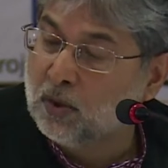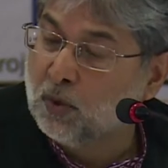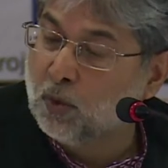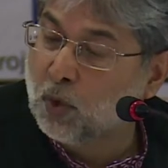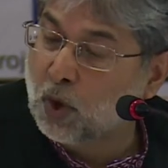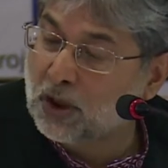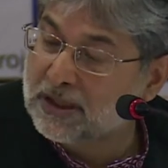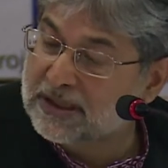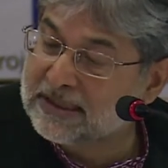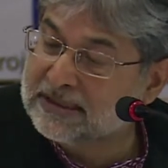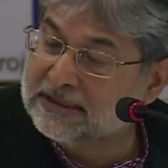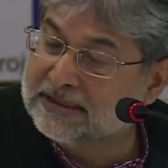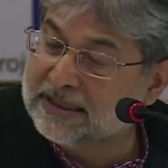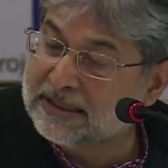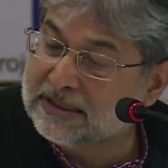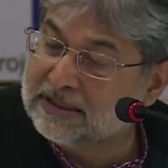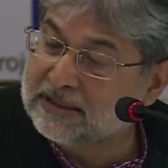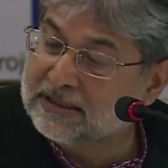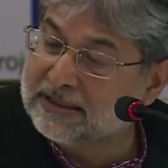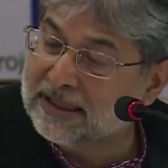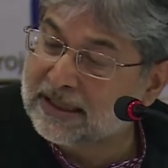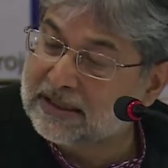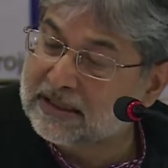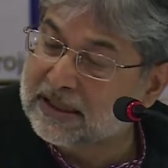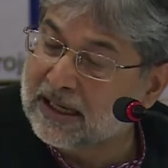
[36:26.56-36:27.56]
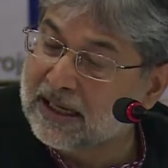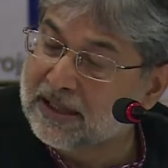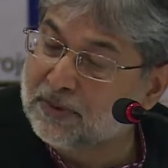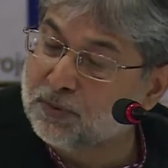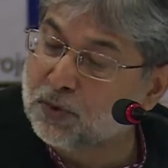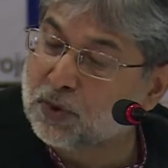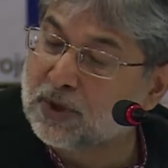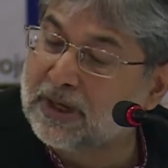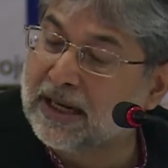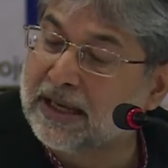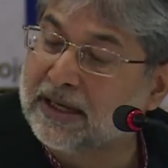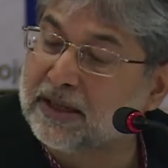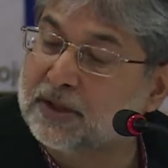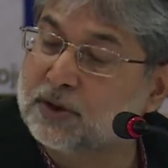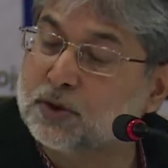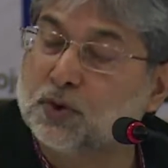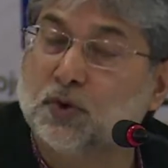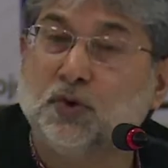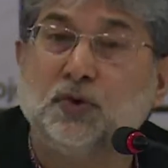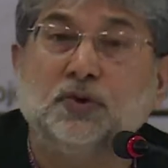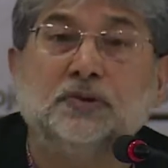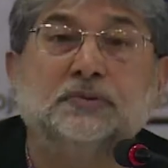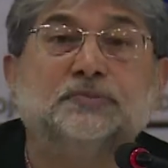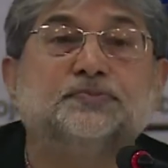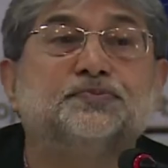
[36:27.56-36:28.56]
What is it that I would like
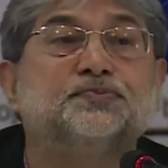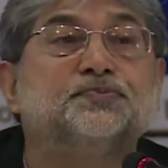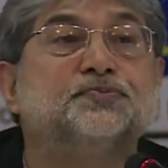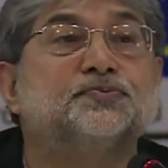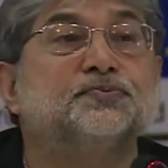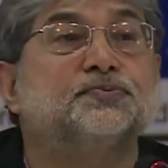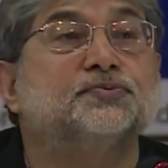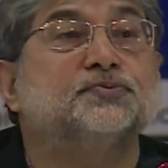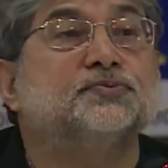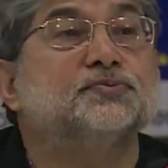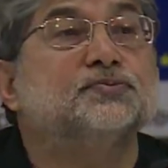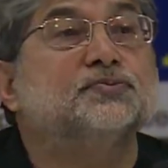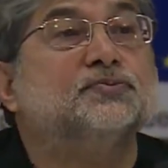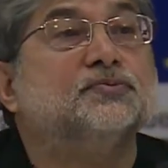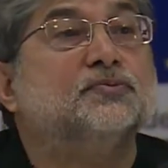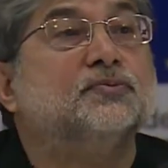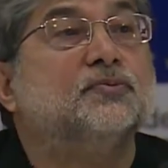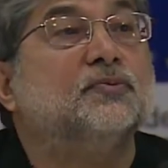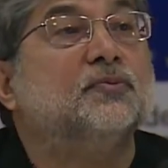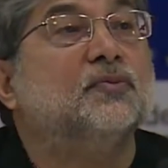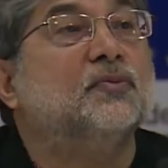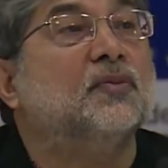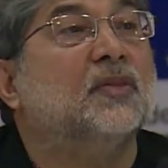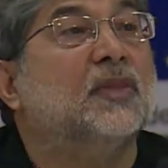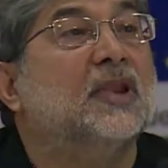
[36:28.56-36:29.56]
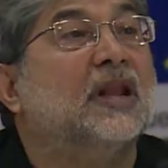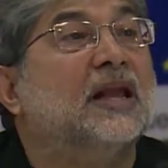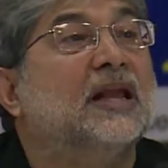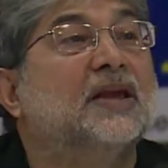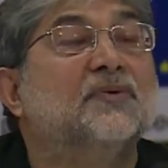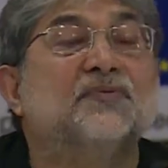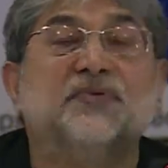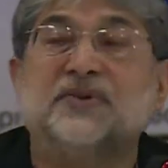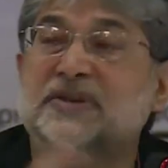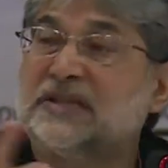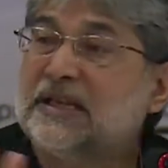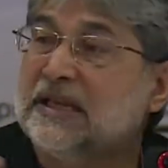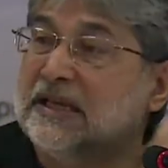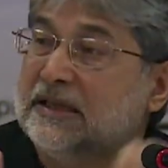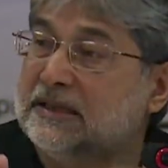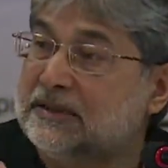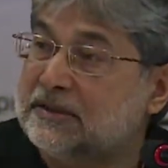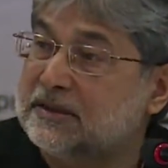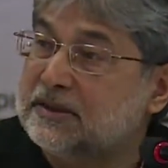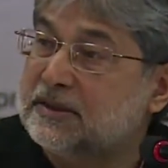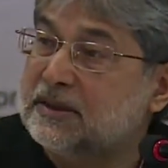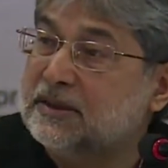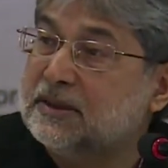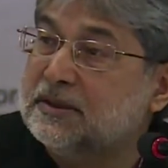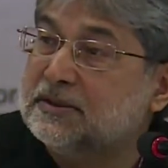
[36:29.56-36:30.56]
to
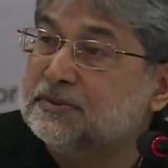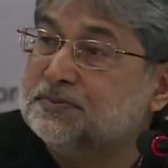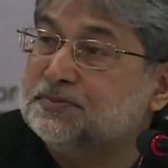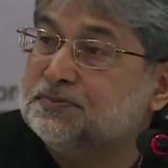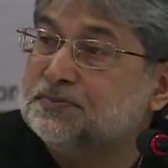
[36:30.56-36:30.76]
emphasize?